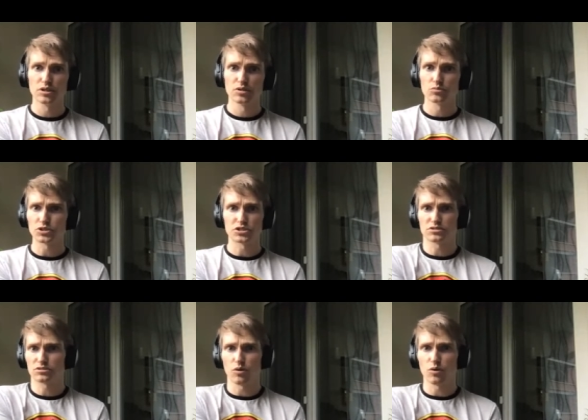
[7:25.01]
which is
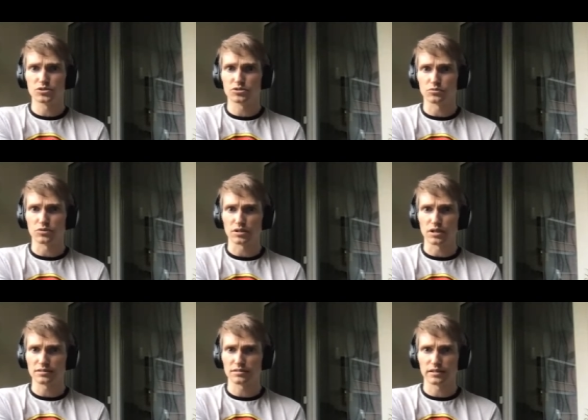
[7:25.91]
also not a
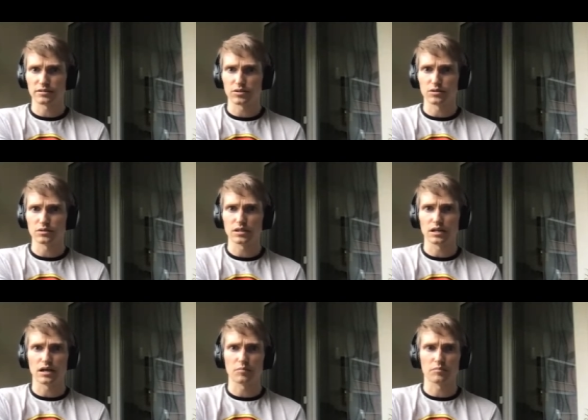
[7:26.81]
hustle at all,
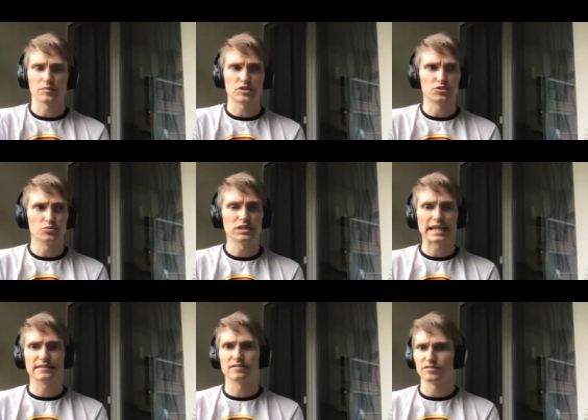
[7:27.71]
um, you will get
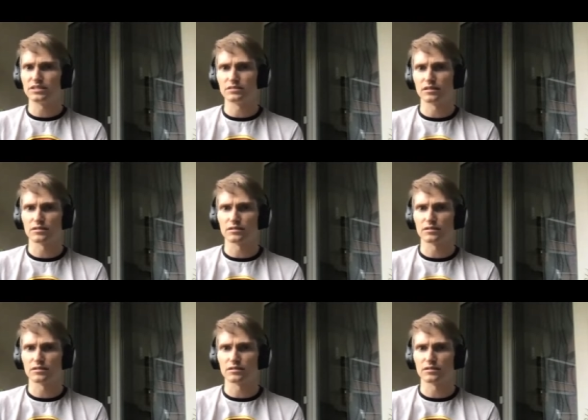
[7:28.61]
the visa.